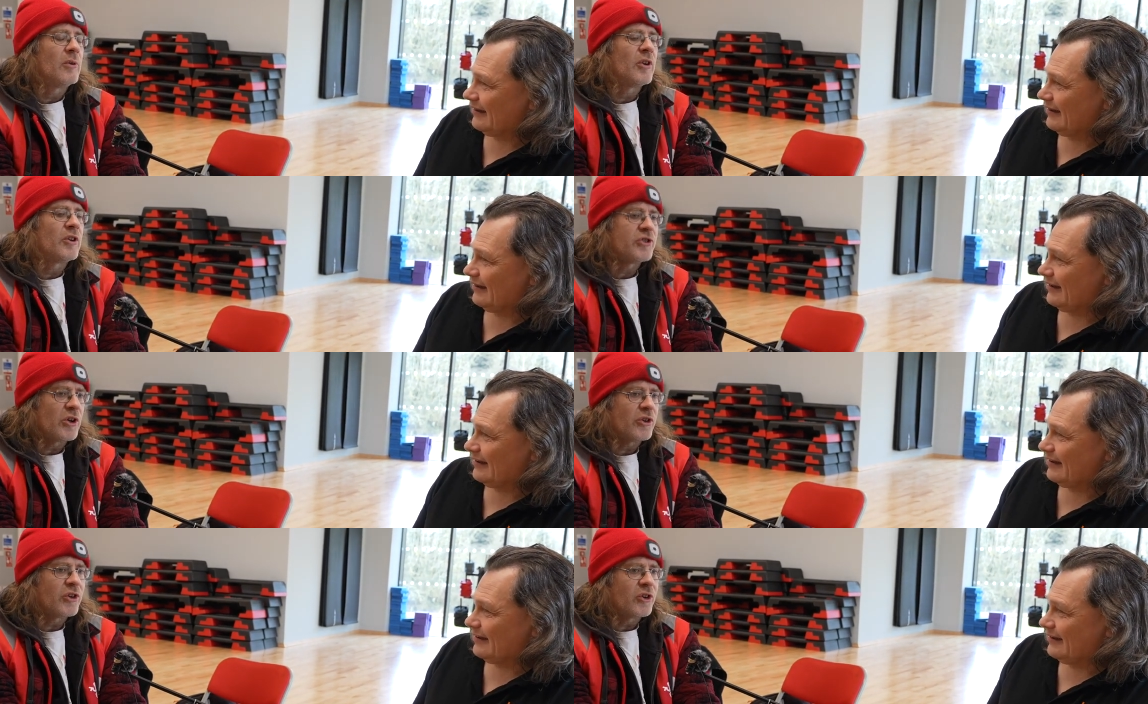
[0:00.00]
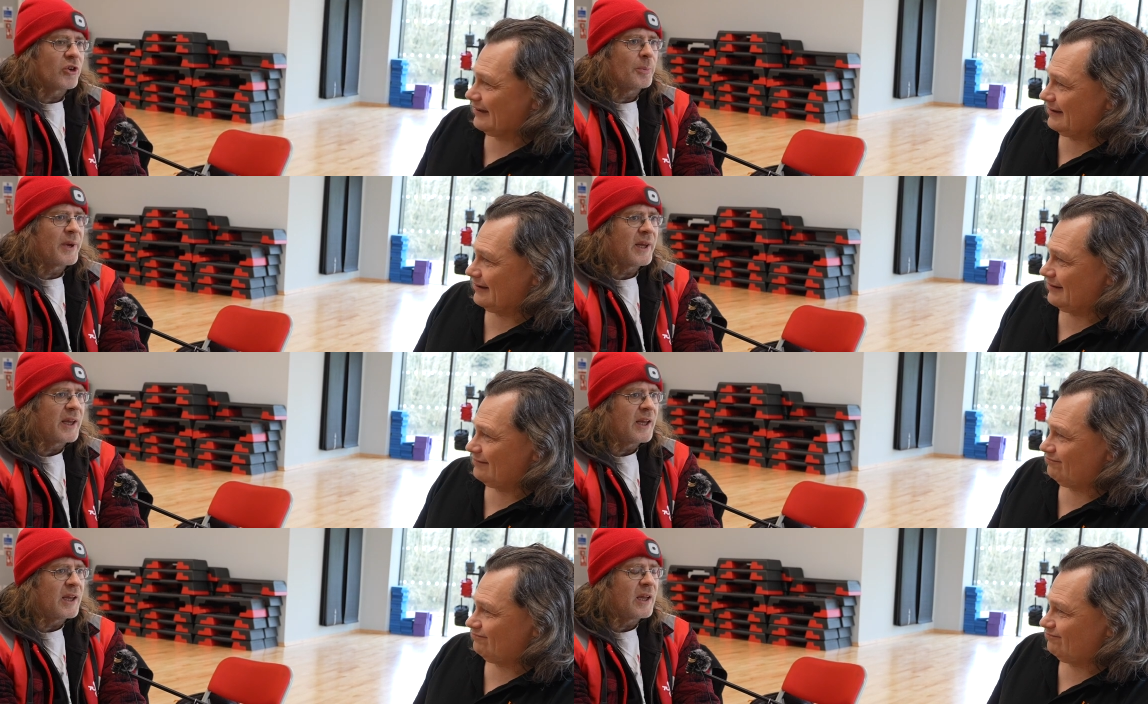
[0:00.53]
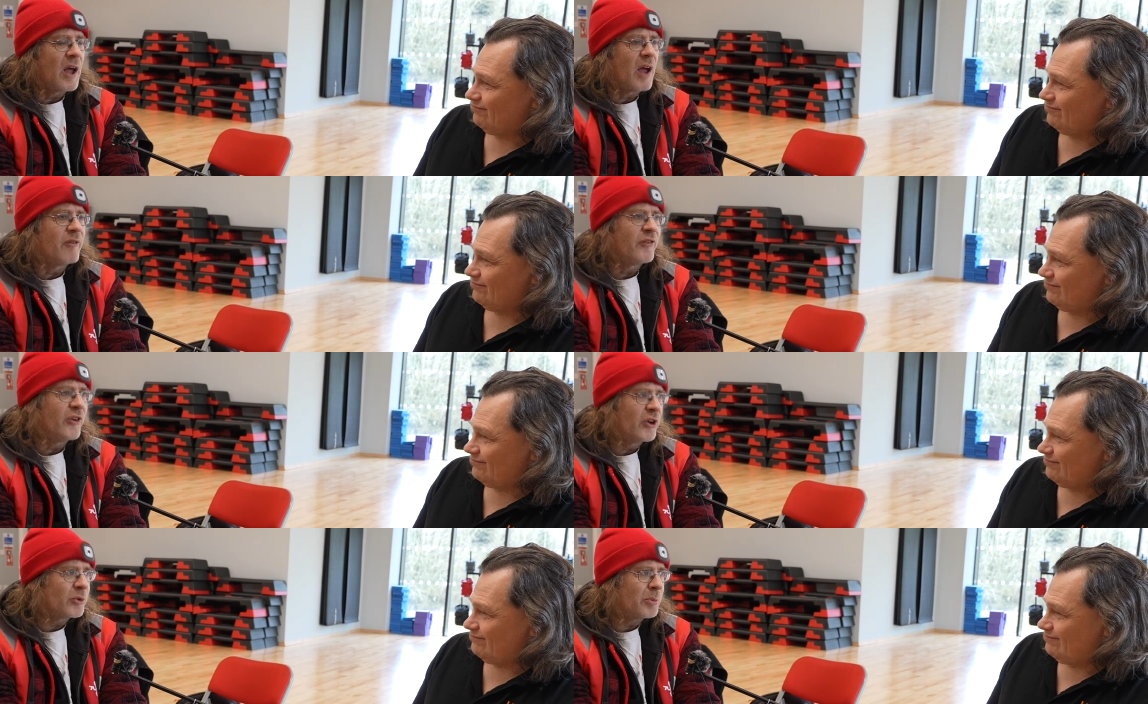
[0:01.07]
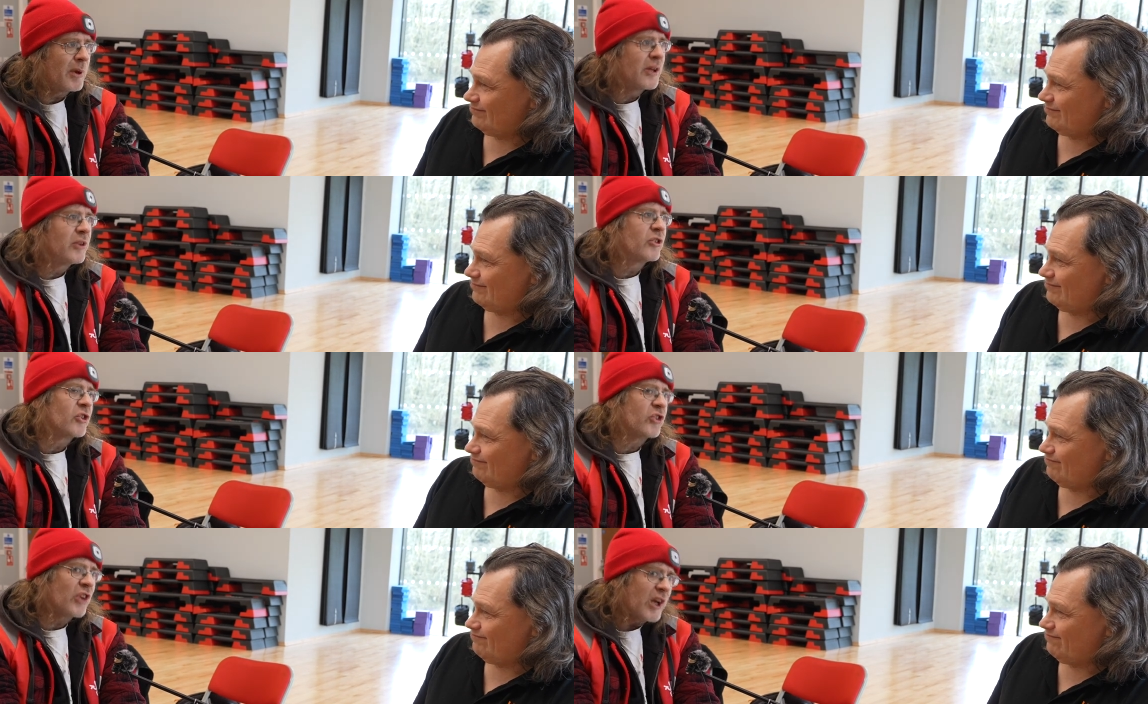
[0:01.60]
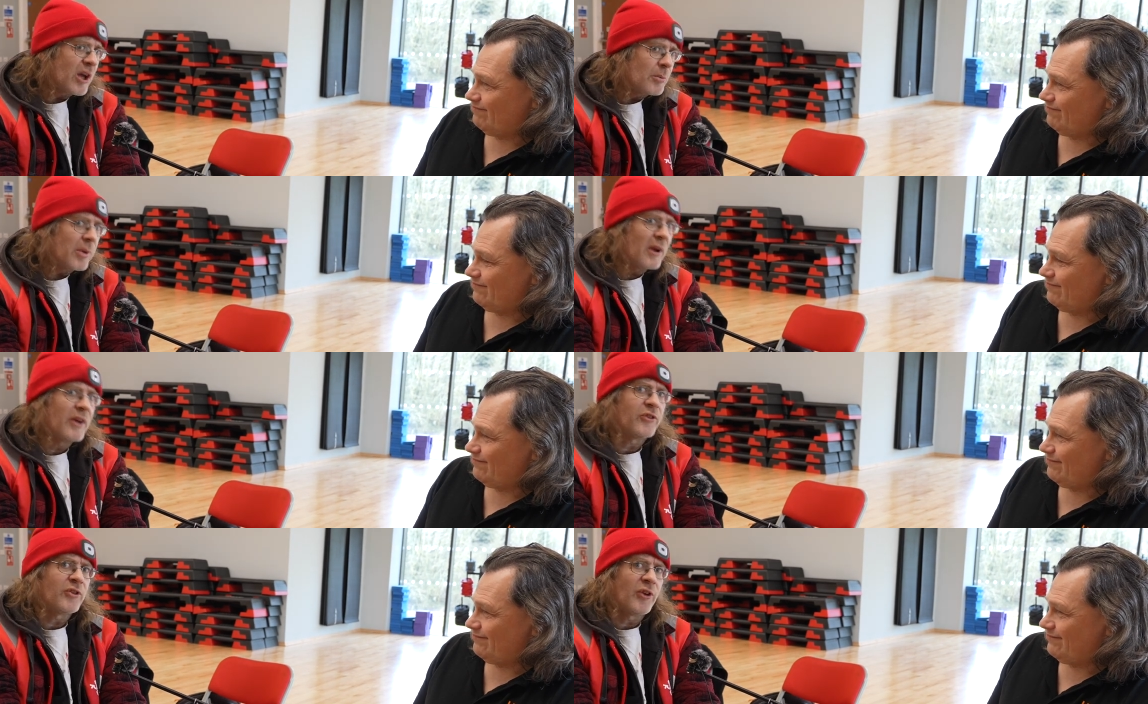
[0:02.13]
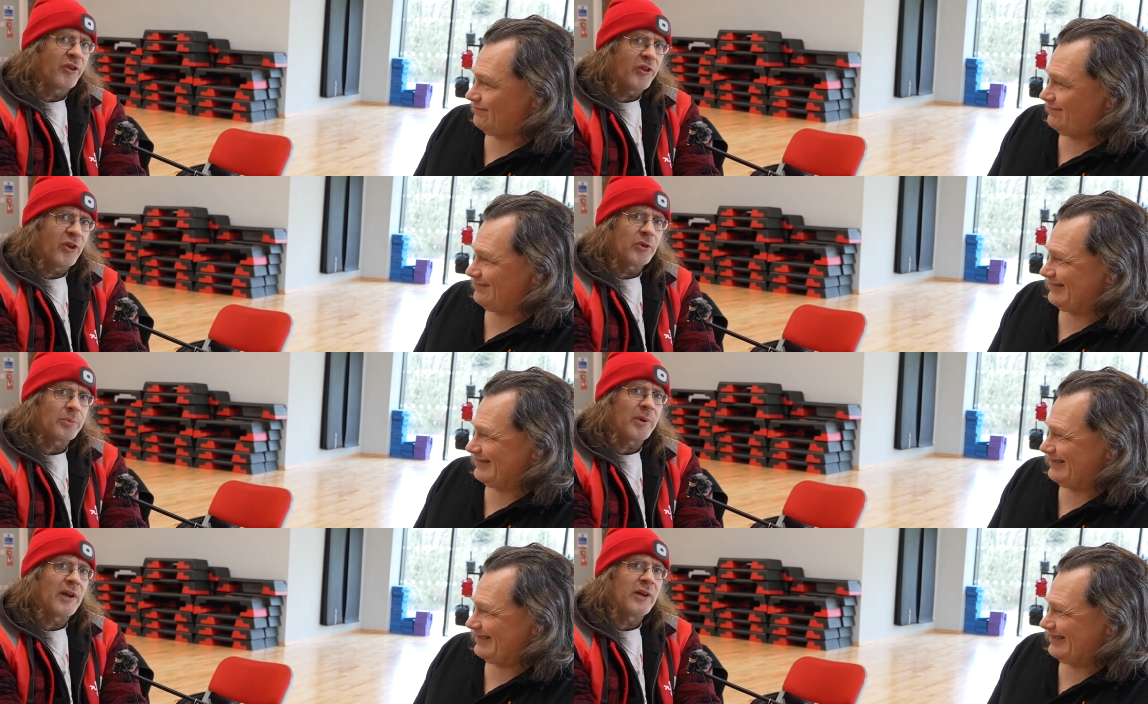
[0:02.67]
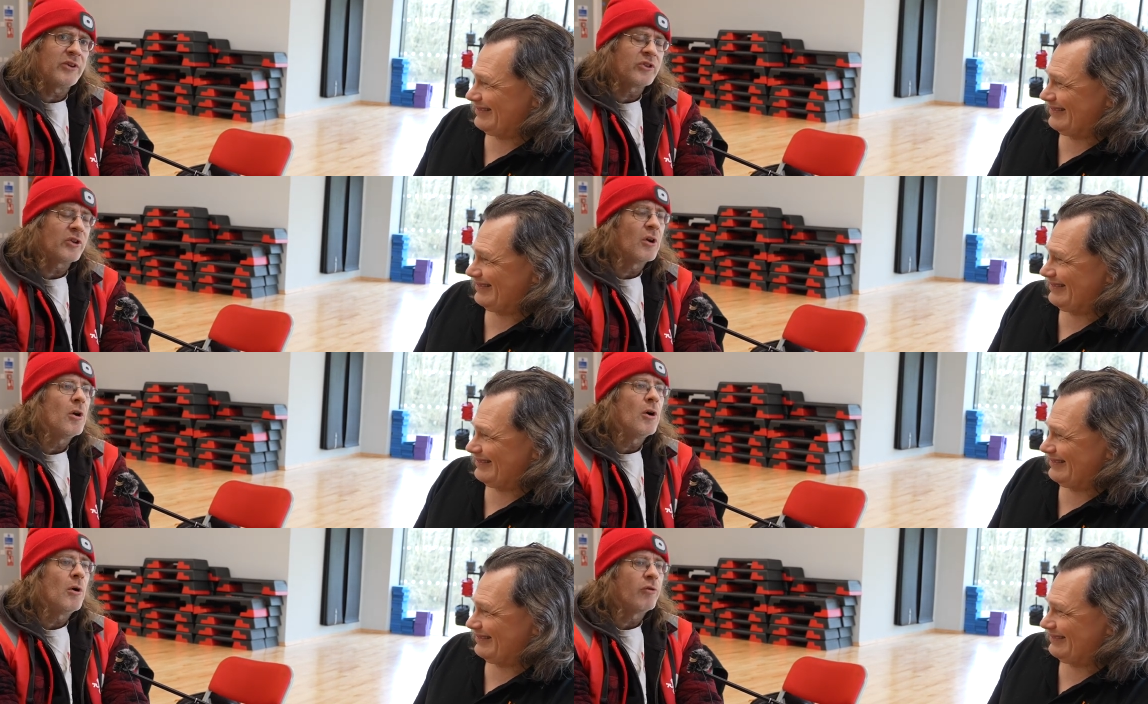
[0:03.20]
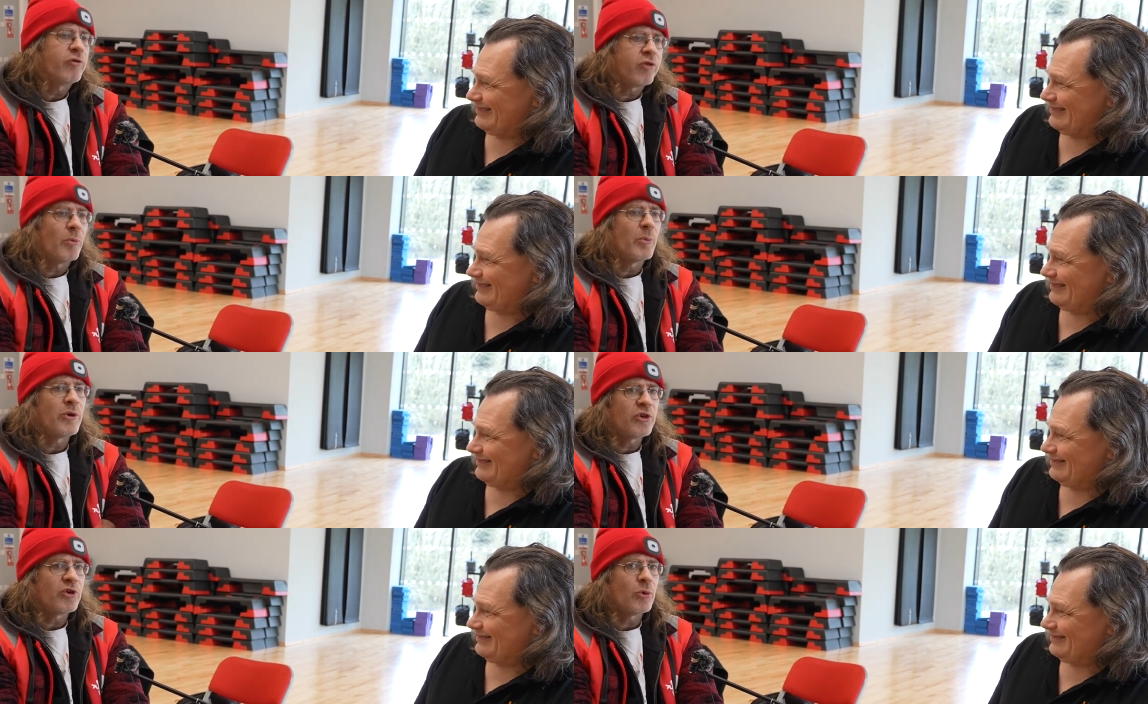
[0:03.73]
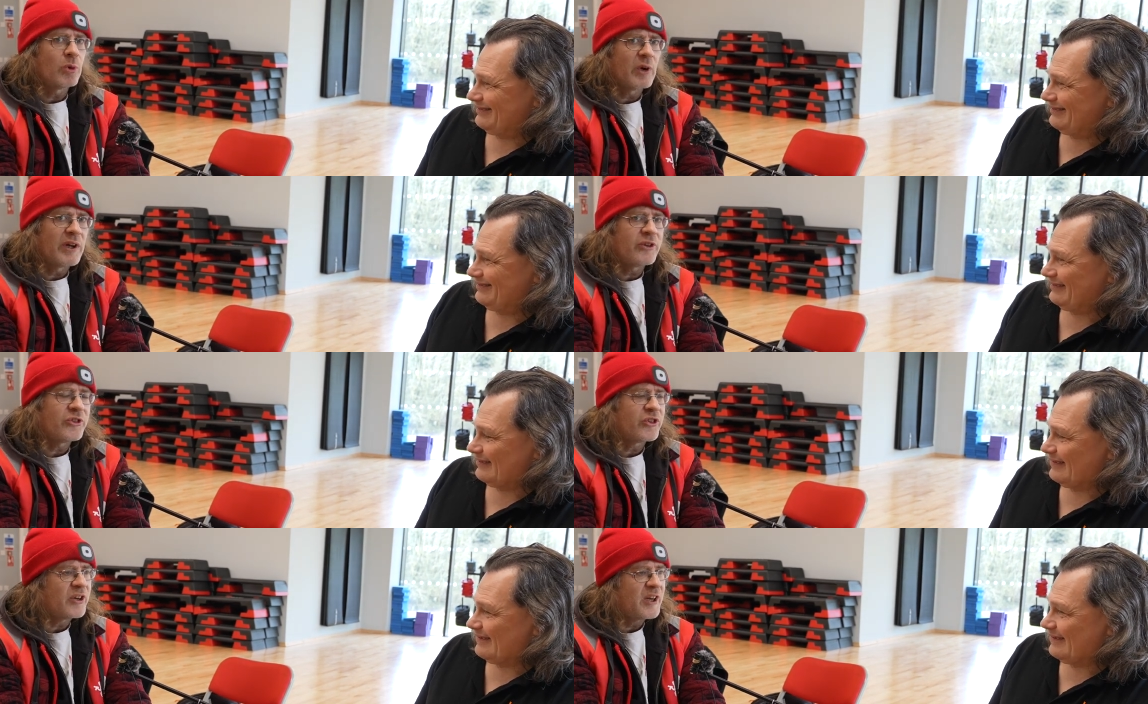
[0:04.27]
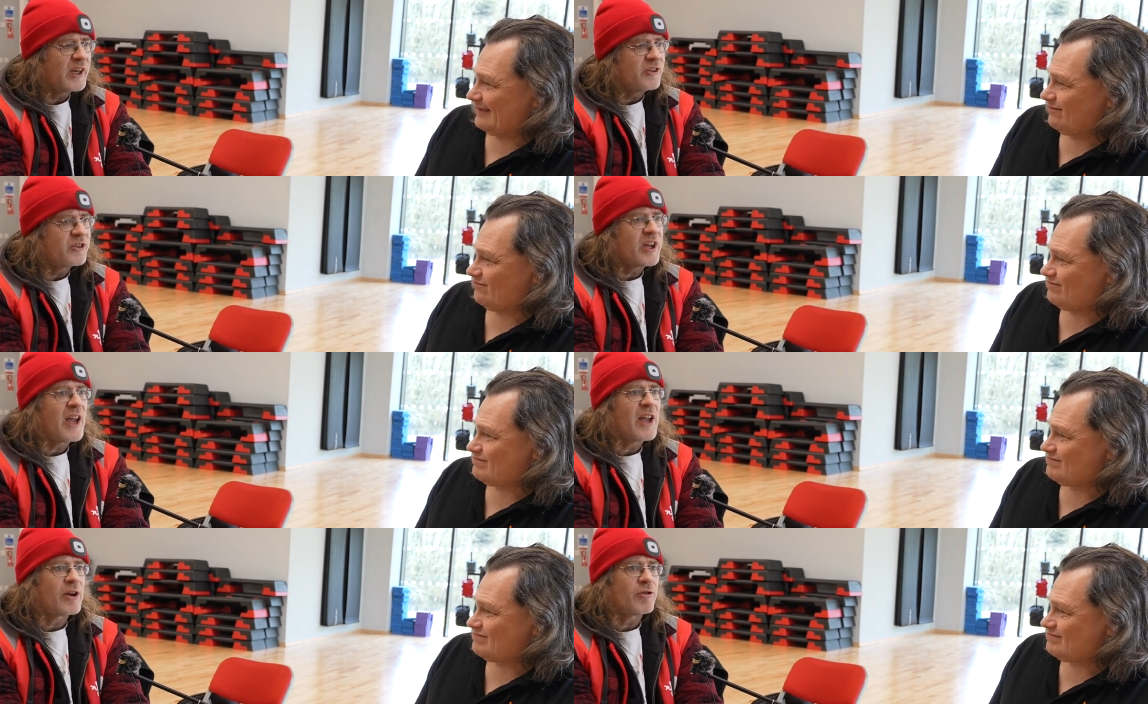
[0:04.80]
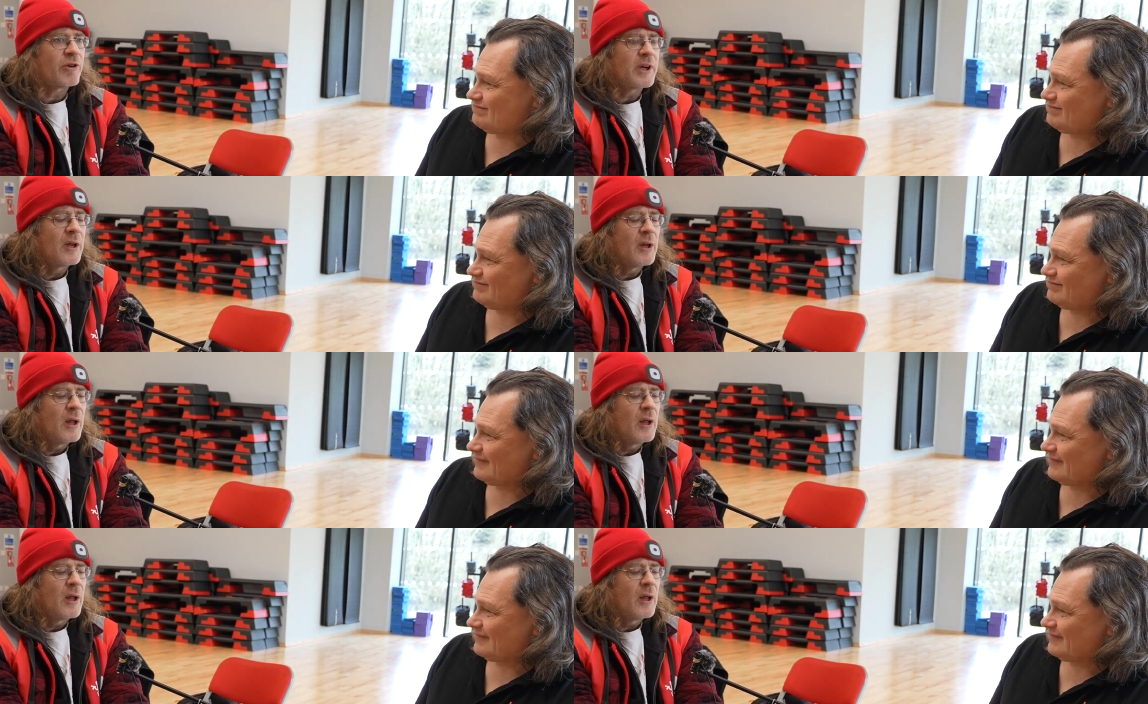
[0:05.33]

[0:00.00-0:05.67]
Speaker 1: the judges are picking a first place, a second place, and a third place from the shortlists in each category